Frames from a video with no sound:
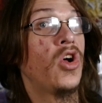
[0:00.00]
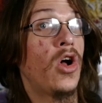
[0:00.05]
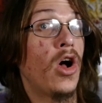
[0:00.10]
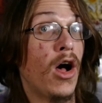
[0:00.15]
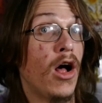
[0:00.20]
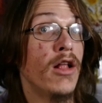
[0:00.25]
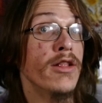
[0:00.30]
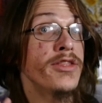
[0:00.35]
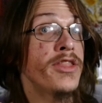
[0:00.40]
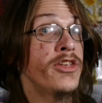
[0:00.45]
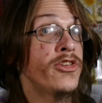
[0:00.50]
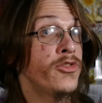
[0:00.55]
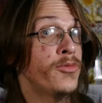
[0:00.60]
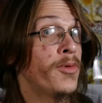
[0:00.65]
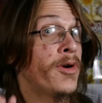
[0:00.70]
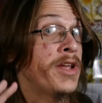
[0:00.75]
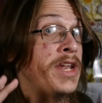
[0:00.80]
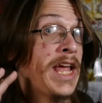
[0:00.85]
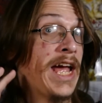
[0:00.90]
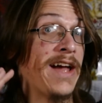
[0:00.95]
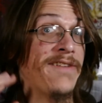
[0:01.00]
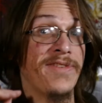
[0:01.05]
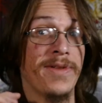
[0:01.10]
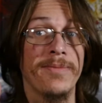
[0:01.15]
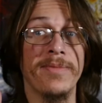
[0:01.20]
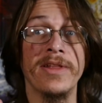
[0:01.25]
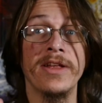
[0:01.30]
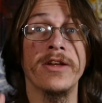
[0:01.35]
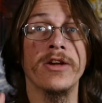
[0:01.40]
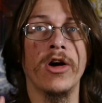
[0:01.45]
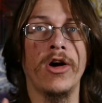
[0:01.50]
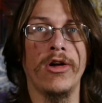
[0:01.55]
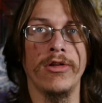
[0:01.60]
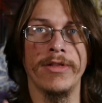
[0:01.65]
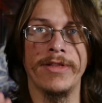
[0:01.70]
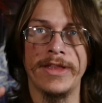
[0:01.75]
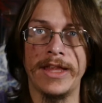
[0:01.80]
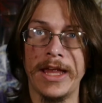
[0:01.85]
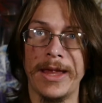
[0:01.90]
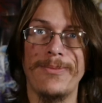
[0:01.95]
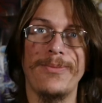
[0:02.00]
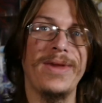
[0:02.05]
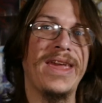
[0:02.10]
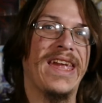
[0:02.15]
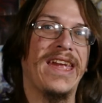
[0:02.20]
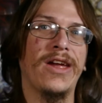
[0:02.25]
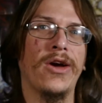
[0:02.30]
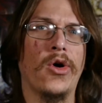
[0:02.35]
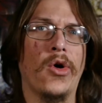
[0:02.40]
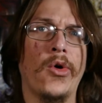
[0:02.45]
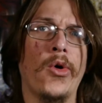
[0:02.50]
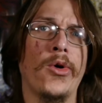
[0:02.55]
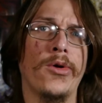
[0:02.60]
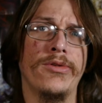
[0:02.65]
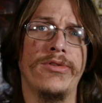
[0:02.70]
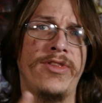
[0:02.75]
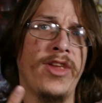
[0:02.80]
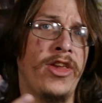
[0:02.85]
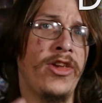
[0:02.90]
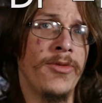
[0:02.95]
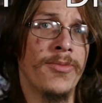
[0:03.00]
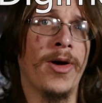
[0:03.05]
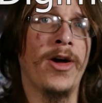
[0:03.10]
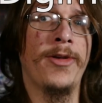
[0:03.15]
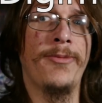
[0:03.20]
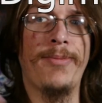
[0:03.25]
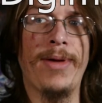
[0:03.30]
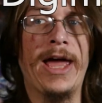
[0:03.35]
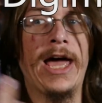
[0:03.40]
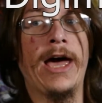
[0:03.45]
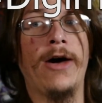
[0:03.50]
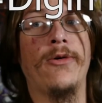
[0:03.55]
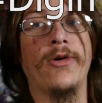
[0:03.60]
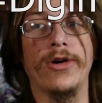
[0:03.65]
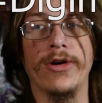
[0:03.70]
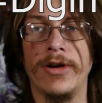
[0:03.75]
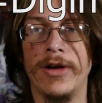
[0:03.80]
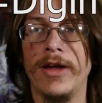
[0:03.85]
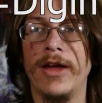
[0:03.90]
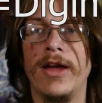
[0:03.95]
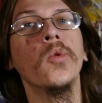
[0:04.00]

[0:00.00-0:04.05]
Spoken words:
All Digimon have something called DP, or Digimon Power.